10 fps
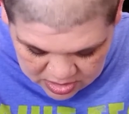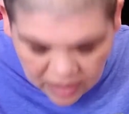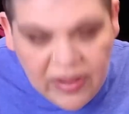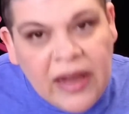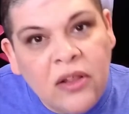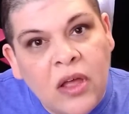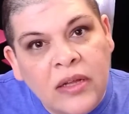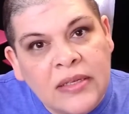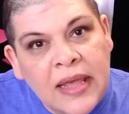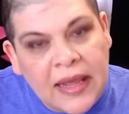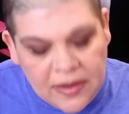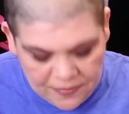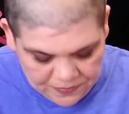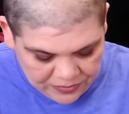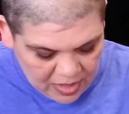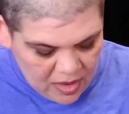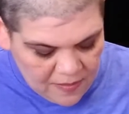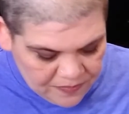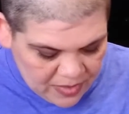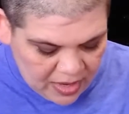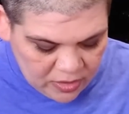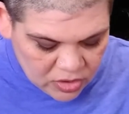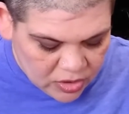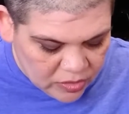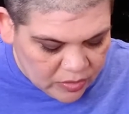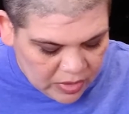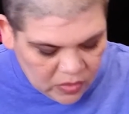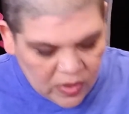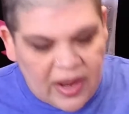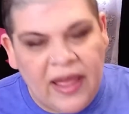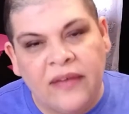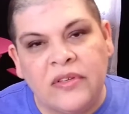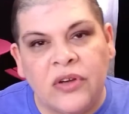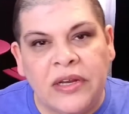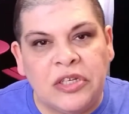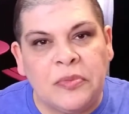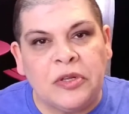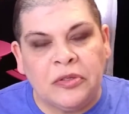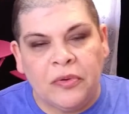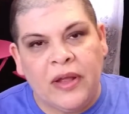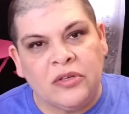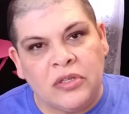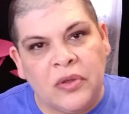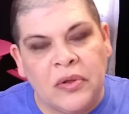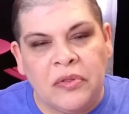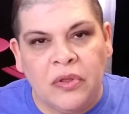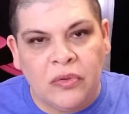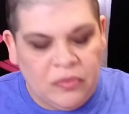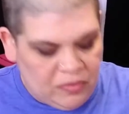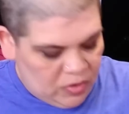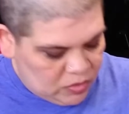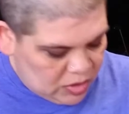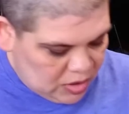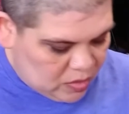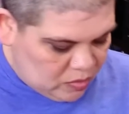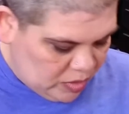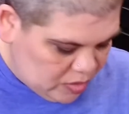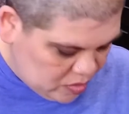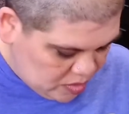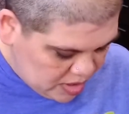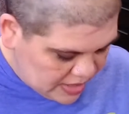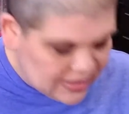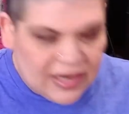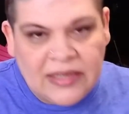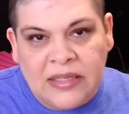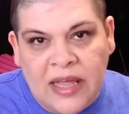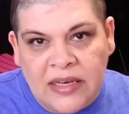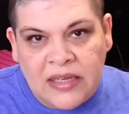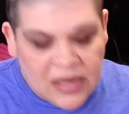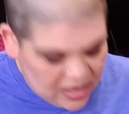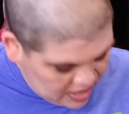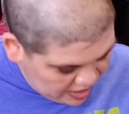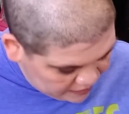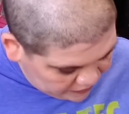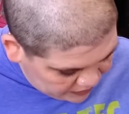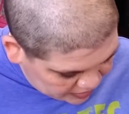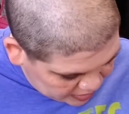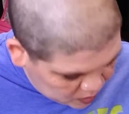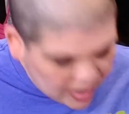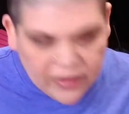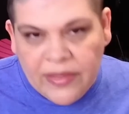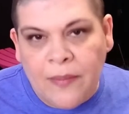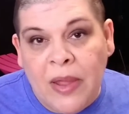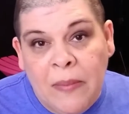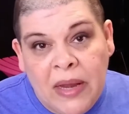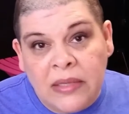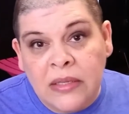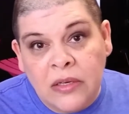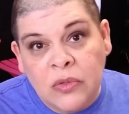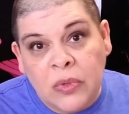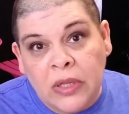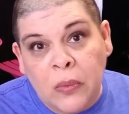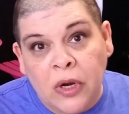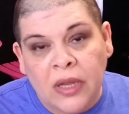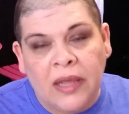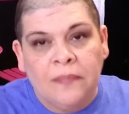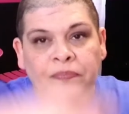I've had a long day. I usually only record, I have trigeminal neuralgia, so I usually record on days that I'm feeling well and that my medicine is really working.